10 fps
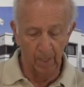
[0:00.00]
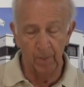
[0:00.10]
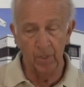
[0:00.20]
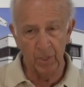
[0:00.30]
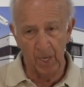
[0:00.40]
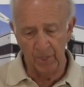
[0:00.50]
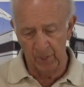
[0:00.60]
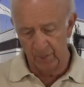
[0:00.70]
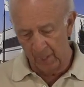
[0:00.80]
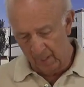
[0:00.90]
in this
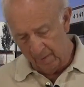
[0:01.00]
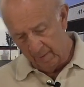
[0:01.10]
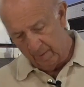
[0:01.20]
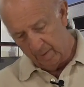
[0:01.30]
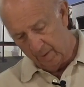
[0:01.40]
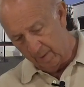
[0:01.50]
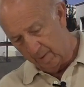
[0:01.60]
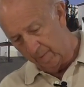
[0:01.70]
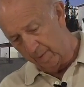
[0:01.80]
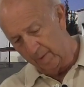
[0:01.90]
case it's a
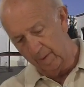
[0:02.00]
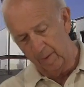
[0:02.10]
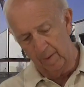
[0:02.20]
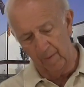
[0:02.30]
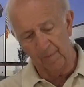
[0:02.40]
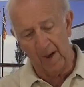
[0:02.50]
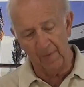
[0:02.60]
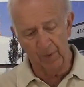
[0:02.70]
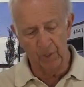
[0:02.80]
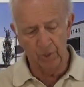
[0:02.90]

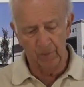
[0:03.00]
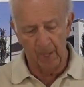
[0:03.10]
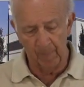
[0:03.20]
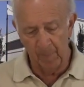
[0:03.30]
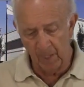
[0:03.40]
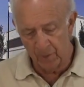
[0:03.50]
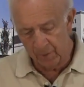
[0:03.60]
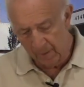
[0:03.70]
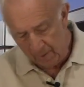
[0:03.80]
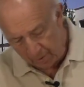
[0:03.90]
5", that means